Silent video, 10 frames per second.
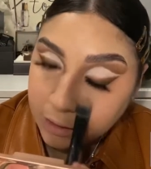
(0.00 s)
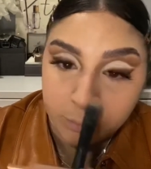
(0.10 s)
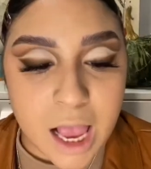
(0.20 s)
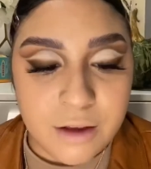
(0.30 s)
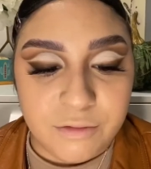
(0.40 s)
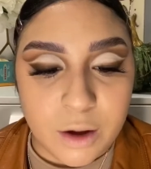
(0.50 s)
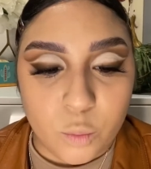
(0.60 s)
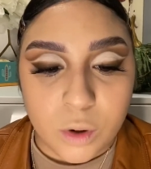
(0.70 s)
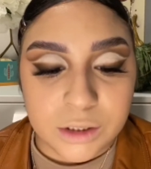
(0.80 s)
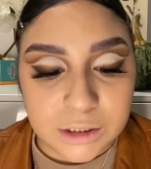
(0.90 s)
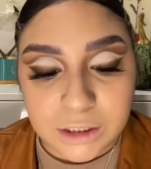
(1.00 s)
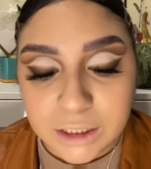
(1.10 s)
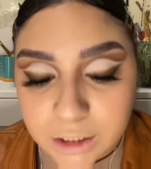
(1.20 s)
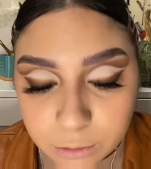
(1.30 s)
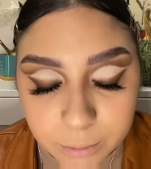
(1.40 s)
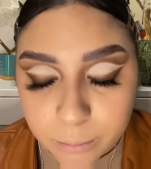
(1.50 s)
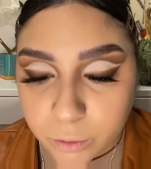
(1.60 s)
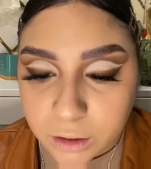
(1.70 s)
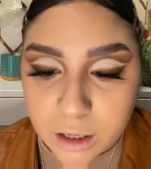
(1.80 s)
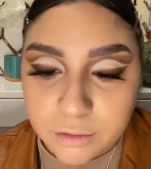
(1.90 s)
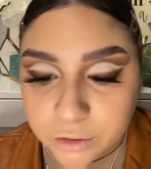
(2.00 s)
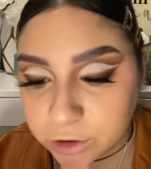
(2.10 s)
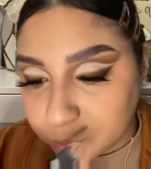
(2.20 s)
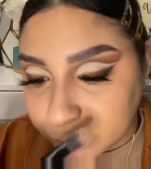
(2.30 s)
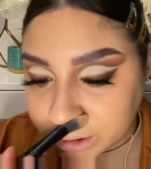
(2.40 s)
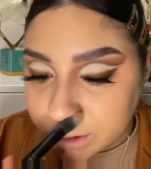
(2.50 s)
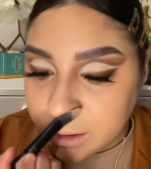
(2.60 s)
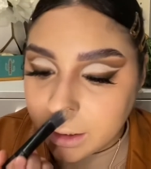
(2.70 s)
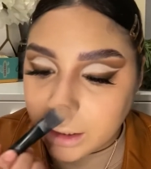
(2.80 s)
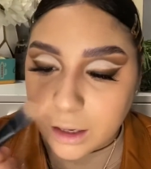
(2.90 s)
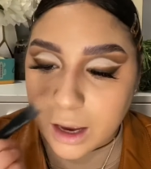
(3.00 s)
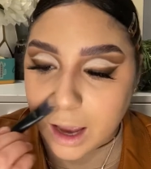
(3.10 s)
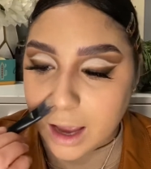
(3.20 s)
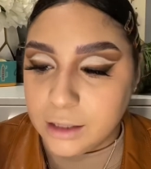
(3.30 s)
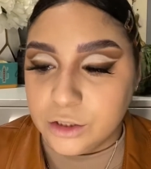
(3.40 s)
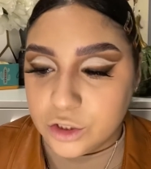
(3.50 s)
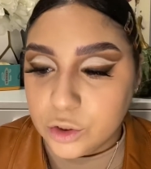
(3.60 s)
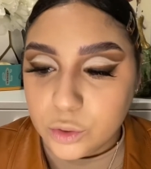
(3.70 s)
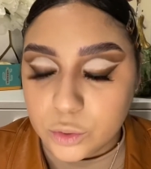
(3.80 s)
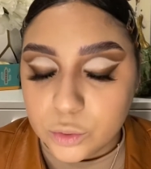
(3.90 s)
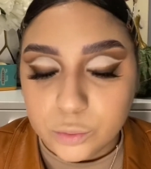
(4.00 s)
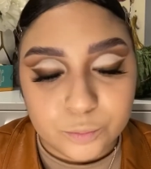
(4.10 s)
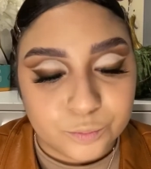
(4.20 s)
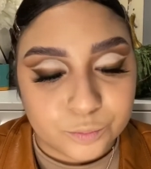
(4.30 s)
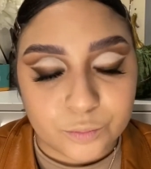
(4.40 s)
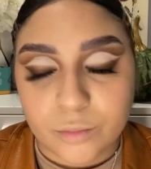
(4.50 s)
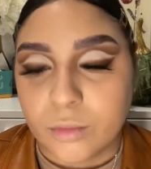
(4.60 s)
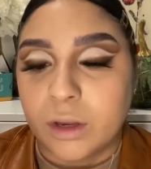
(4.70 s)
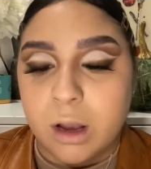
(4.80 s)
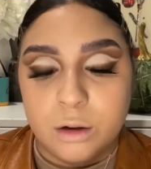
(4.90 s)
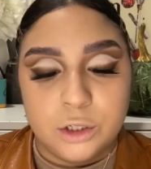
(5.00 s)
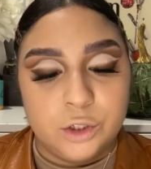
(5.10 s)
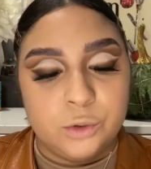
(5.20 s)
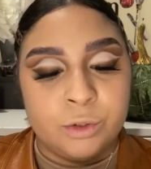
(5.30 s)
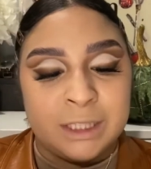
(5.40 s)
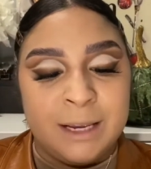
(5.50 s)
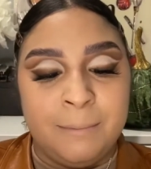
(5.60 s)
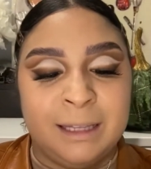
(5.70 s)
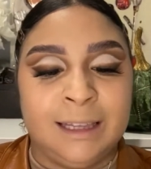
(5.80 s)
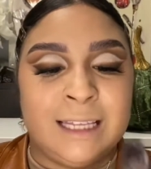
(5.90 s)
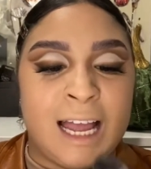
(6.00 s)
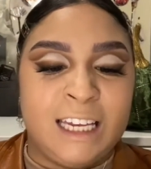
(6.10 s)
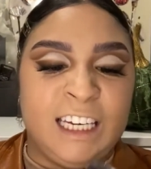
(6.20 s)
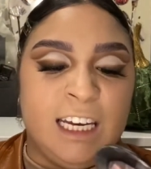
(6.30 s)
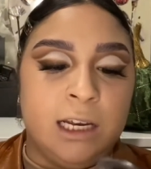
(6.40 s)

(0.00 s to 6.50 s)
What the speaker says: If I want a little bit more coverage, which I do, I'm gonna use the Milani